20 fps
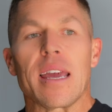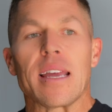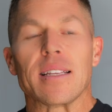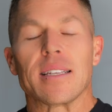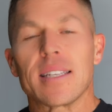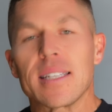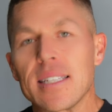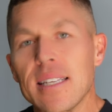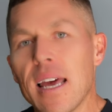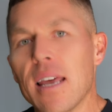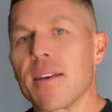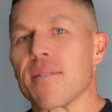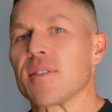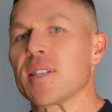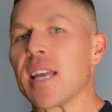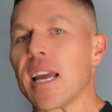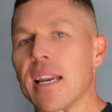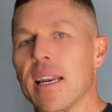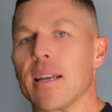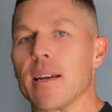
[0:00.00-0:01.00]
Instead of
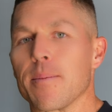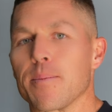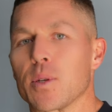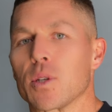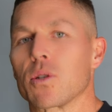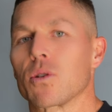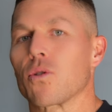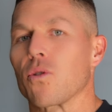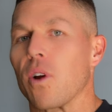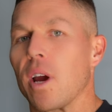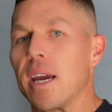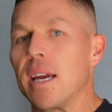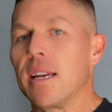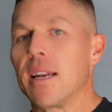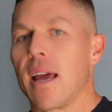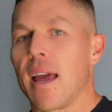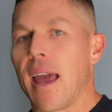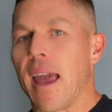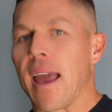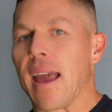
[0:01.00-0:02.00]
standing up
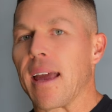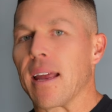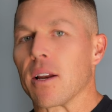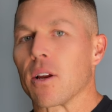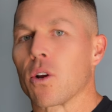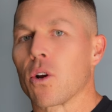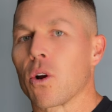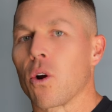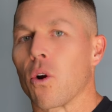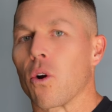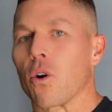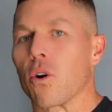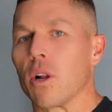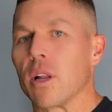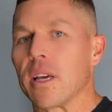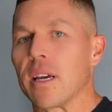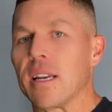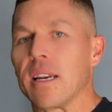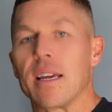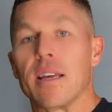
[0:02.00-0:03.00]
straight and
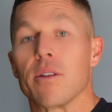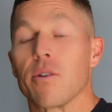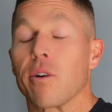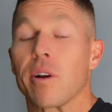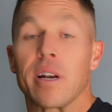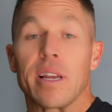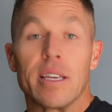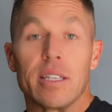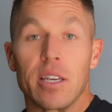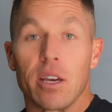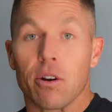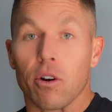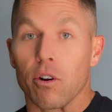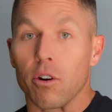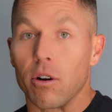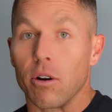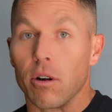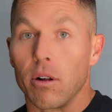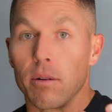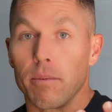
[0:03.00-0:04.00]
curling either an easy
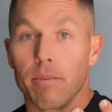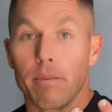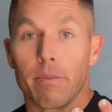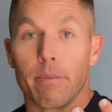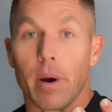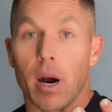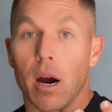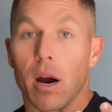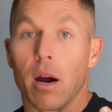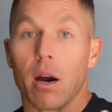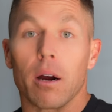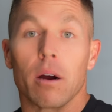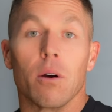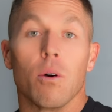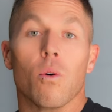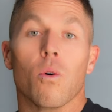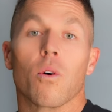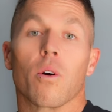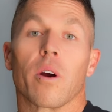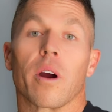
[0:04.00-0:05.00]
curl
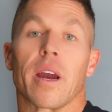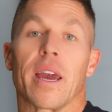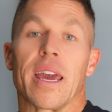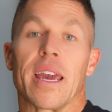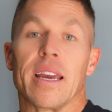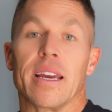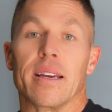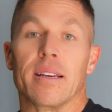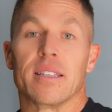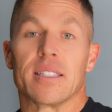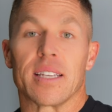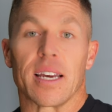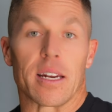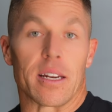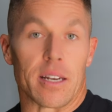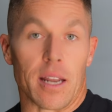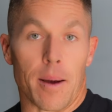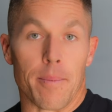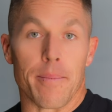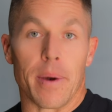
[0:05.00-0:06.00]
bar or a
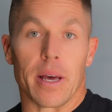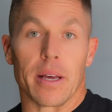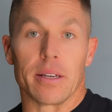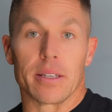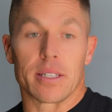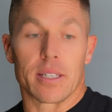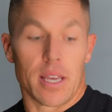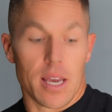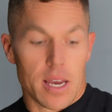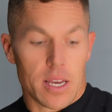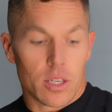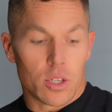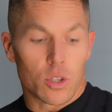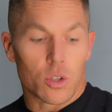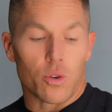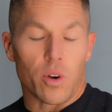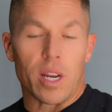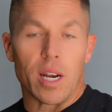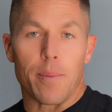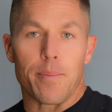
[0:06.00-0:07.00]
set of dumbbells
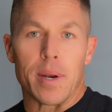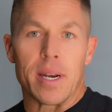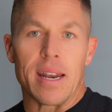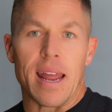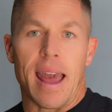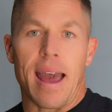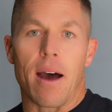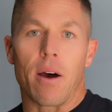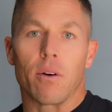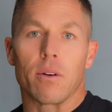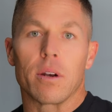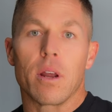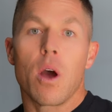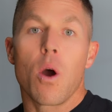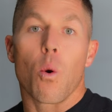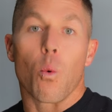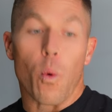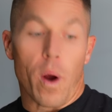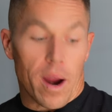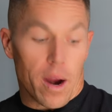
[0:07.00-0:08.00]
straight up and down,
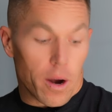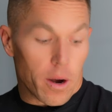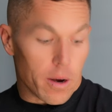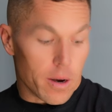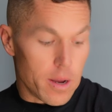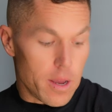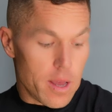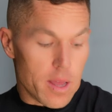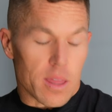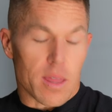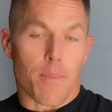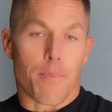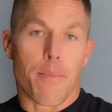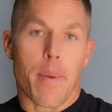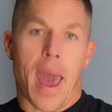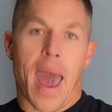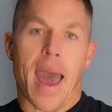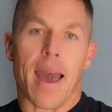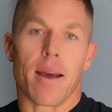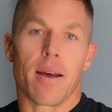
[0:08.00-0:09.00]
where
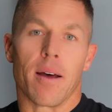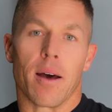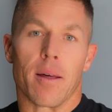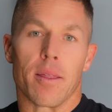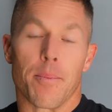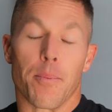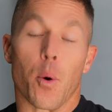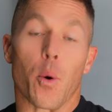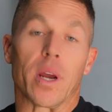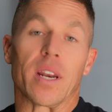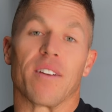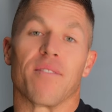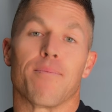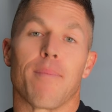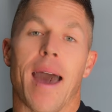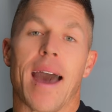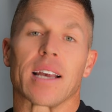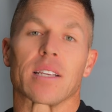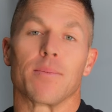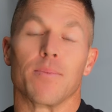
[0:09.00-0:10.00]
the point of
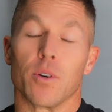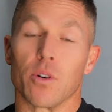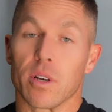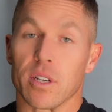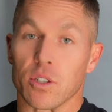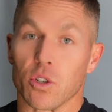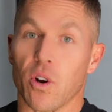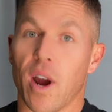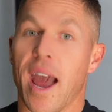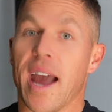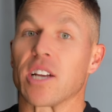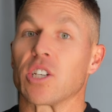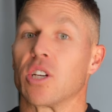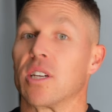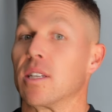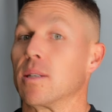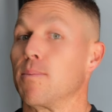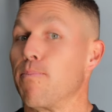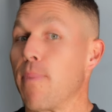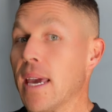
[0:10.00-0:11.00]
maximal
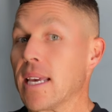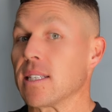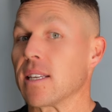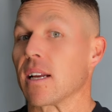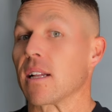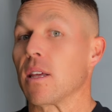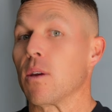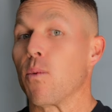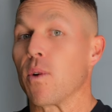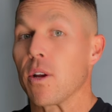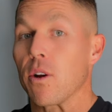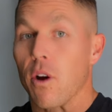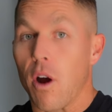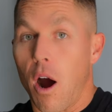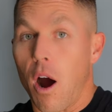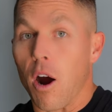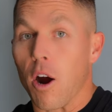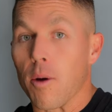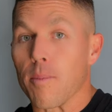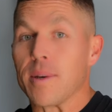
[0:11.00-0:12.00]
contraction is basically when your
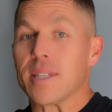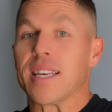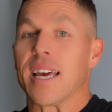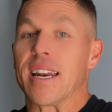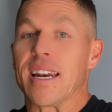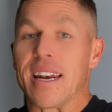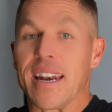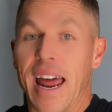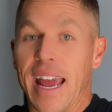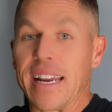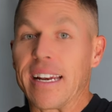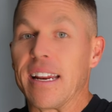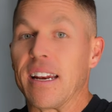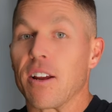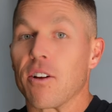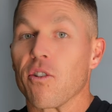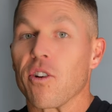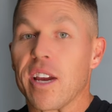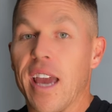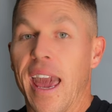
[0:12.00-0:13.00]
arm is at a 90
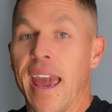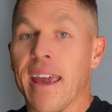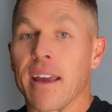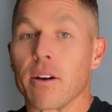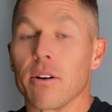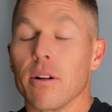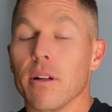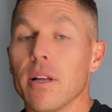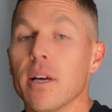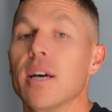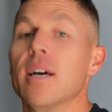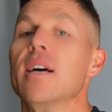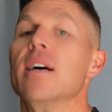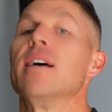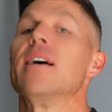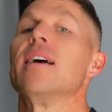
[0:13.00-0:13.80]
degree angle.